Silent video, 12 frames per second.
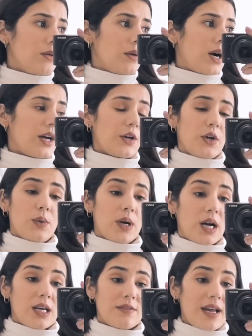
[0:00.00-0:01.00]
I don't know what
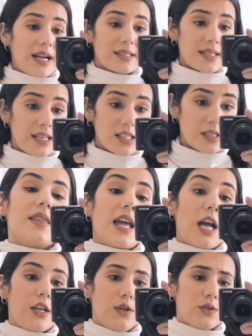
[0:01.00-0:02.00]
kind of XS
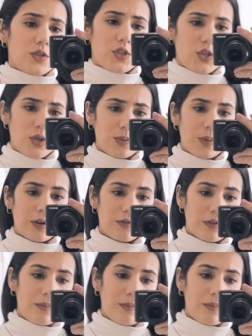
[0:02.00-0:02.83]
they're used to, but for